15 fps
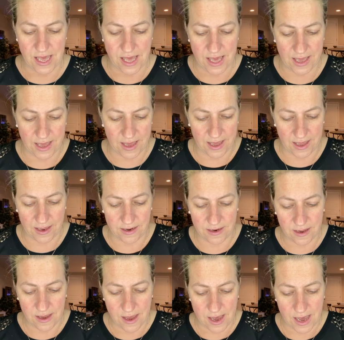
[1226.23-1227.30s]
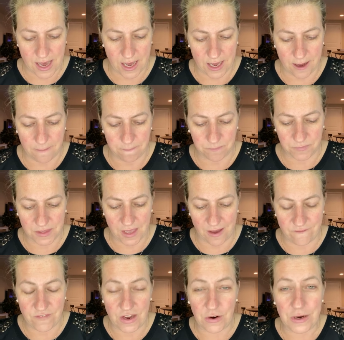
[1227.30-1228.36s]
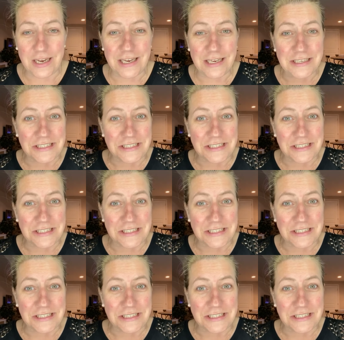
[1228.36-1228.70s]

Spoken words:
And a very